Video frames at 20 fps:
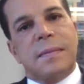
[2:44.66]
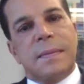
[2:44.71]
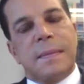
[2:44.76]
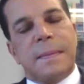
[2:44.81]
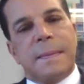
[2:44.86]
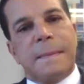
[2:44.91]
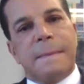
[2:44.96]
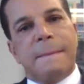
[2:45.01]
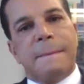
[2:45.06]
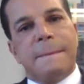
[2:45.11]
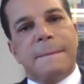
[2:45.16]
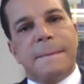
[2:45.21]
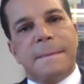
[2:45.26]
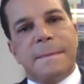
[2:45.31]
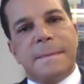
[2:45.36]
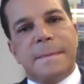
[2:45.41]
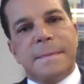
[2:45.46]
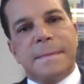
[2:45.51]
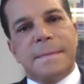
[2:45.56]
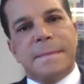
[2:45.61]

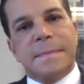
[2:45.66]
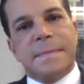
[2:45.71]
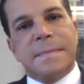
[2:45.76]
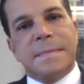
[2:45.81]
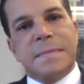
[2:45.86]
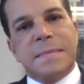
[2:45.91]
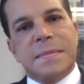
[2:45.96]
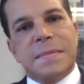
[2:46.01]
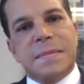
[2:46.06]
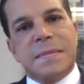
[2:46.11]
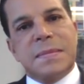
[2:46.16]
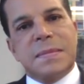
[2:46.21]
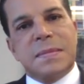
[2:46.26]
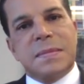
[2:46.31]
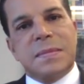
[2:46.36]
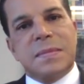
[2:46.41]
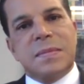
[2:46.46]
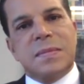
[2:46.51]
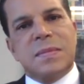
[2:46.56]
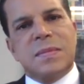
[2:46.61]

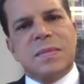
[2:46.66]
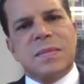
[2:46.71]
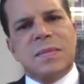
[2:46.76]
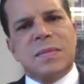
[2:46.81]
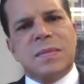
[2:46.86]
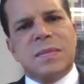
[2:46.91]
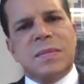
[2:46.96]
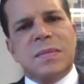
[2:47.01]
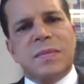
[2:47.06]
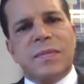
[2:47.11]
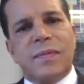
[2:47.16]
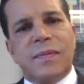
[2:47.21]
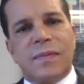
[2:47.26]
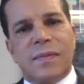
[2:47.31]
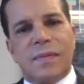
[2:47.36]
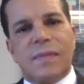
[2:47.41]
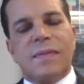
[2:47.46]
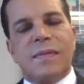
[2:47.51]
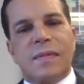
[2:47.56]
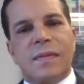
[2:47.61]

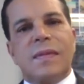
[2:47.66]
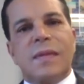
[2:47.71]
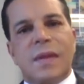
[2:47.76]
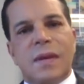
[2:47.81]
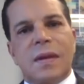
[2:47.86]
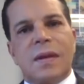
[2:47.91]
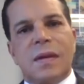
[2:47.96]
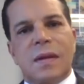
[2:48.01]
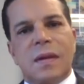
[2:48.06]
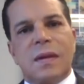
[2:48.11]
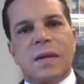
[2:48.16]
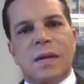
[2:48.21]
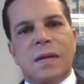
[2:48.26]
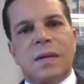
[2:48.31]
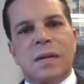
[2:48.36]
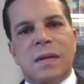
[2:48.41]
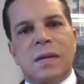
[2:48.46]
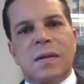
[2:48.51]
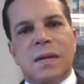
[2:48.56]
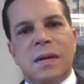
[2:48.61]

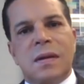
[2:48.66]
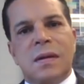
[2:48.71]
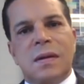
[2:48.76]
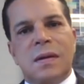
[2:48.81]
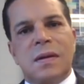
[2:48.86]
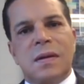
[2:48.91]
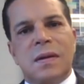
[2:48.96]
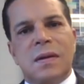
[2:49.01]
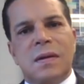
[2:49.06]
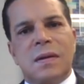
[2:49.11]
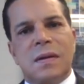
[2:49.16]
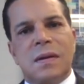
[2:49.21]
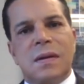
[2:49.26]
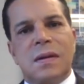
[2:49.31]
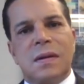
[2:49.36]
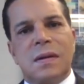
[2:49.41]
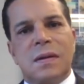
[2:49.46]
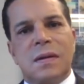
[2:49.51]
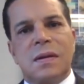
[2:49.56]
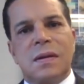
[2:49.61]

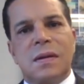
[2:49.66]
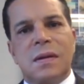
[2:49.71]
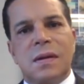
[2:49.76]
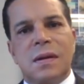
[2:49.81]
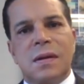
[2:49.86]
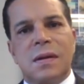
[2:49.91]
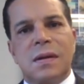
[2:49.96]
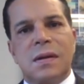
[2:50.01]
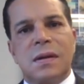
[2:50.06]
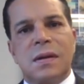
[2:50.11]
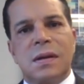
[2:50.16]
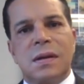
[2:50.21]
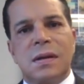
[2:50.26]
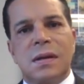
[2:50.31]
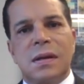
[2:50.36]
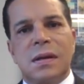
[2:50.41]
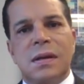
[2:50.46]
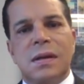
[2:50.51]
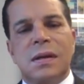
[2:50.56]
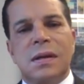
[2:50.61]

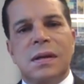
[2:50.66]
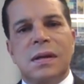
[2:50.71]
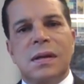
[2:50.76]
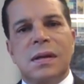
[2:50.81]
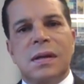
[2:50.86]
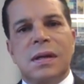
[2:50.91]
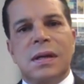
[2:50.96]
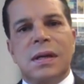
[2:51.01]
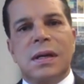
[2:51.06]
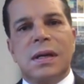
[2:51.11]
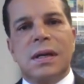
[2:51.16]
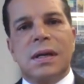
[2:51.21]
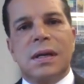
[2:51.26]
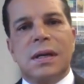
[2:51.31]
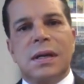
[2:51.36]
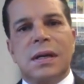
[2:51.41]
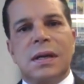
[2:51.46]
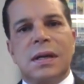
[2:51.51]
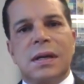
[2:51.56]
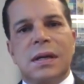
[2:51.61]

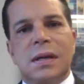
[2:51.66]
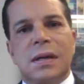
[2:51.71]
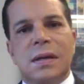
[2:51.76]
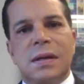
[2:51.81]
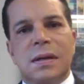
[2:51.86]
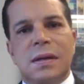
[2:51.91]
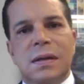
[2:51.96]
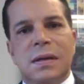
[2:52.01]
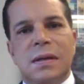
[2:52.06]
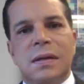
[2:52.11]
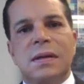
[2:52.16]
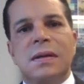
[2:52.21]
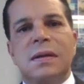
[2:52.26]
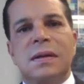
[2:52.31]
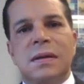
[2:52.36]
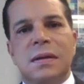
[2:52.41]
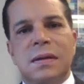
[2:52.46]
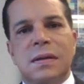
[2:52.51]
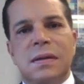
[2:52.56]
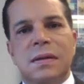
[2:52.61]
(silent)